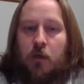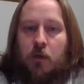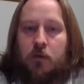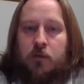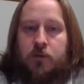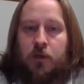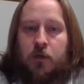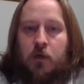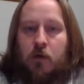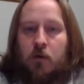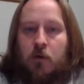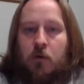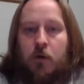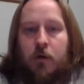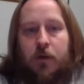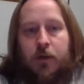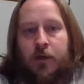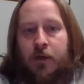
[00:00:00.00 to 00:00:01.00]
So
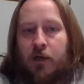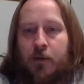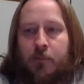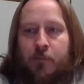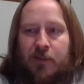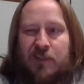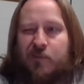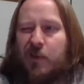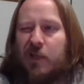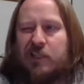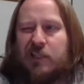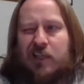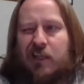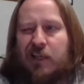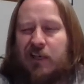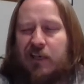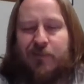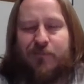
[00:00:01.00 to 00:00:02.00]
it's
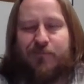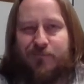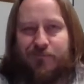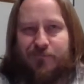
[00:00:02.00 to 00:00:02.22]
basically